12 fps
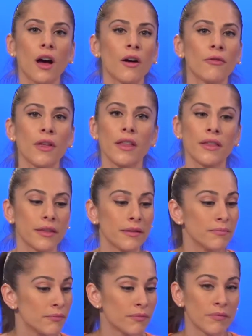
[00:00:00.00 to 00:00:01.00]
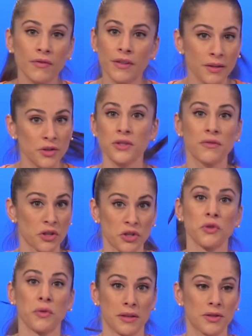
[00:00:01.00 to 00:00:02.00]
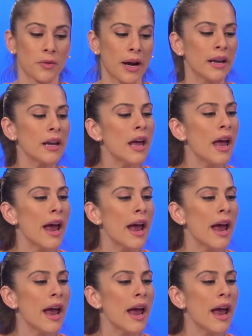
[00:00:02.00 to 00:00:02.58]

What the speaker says: of the students, right?